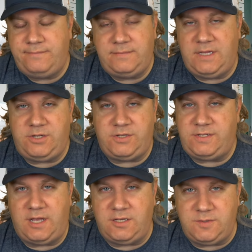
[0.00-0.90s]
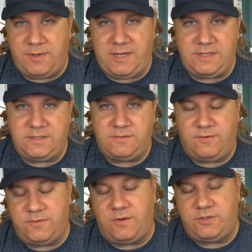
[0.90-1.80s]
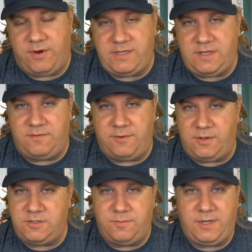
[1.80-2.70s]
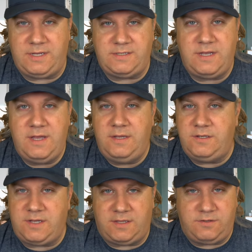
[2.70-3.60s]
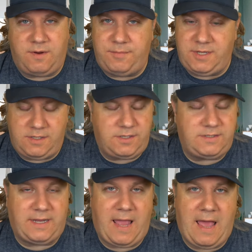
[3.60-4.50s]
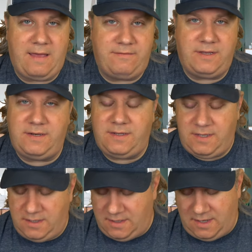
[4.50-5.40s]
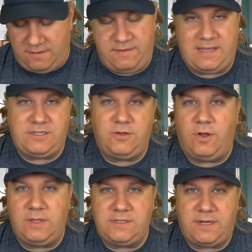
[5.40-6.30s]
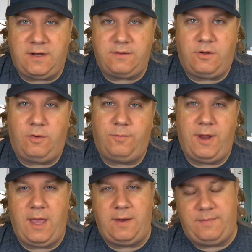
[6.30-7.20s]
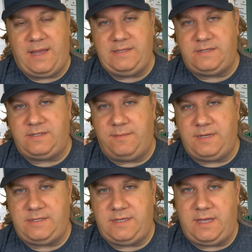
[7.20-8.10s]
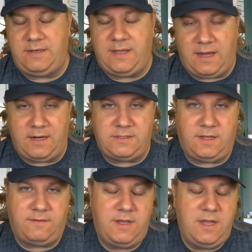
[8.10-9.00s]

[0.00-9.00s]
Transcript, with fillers: it just sells because, first of all, it's great stuff, but also because it's just got this reputation. It's like Avid, uh, Van Staal is like another cult brand, Penn to some extent, that kind of stuff.